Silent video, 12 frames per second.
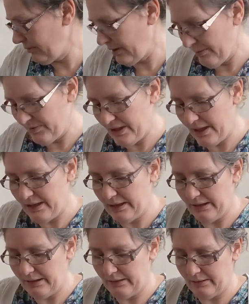I'm
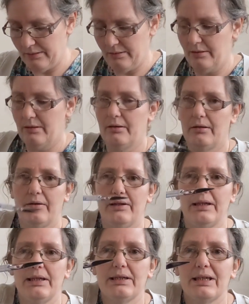taking
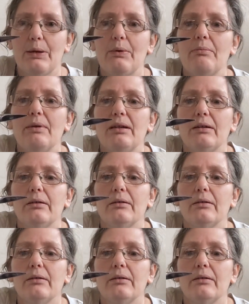this set with me.